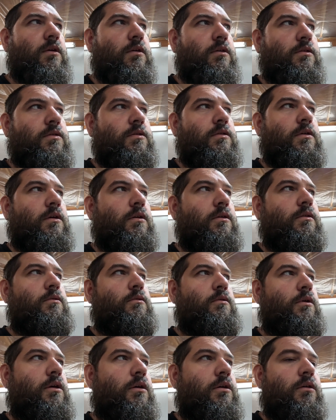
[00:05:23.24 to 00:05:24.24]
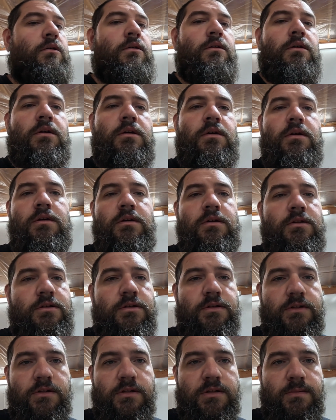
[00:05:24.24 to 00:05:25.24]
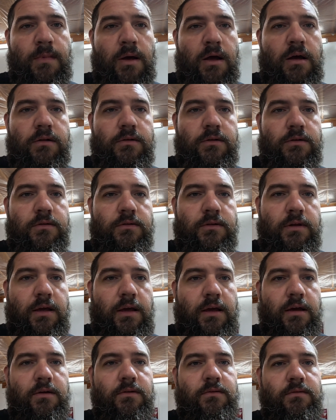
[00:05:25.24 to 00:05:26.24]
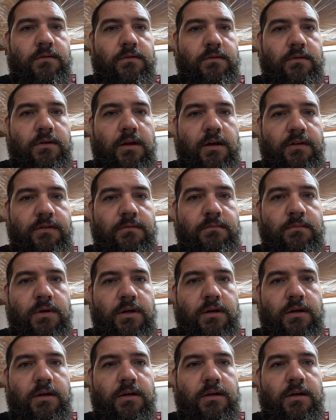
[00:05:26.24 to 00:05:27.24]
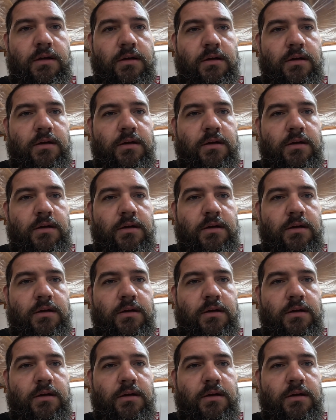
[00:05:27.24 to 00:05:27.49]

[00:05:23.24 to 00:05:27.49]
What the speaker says: So just a small little town, nothing big.